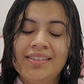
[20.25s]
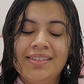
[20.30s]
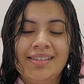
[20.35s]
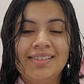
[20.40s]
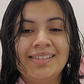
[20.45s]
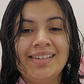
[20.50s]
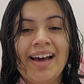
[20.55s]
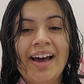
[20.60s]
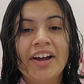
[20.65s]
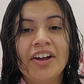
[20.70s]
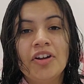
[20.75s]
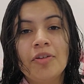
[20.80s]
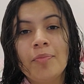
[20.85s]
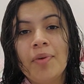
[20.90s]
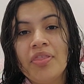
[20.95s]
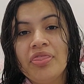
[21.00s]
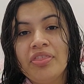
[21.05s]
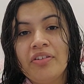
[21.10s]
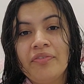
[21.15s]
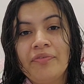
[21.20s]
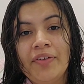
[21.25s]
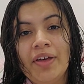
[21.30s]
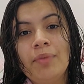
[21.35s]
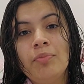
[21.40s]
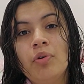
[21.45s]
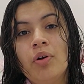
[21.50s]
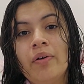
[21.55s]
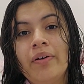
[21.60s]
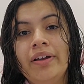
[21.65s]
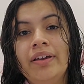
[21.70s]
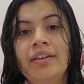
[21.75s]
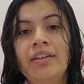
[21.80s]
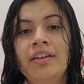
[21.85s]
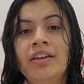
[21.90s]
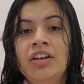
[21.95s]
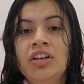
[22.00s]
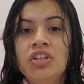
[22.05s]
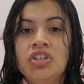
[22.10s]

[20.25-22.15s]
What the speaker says: entire month of February